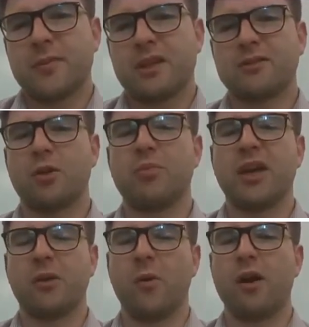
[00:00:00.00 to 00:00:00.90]
So
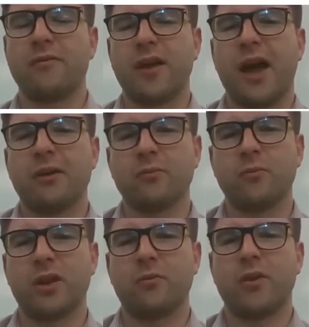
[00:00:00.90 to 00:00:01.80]
being aware of that
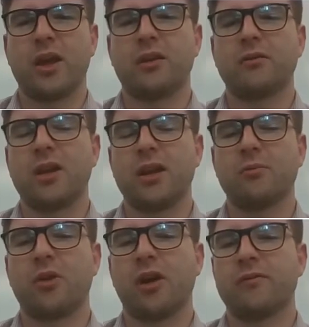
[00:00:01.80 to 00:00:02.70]

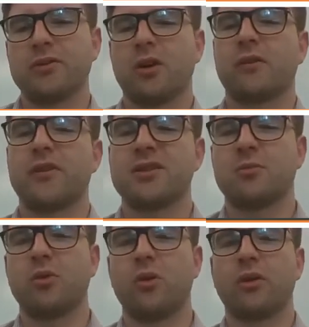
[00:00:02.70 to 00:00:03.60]
in product photography is
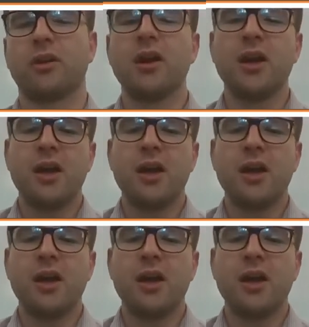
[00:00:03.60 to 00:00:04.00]
important.